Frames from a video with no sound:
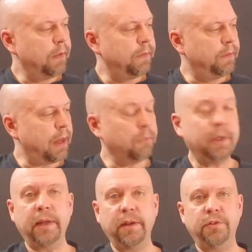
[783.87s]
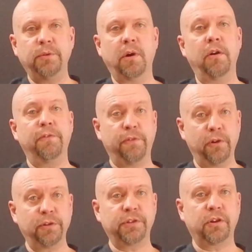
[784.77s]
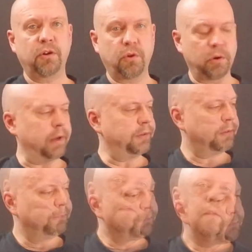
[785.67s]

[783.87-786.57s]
Then we get into our first chorus.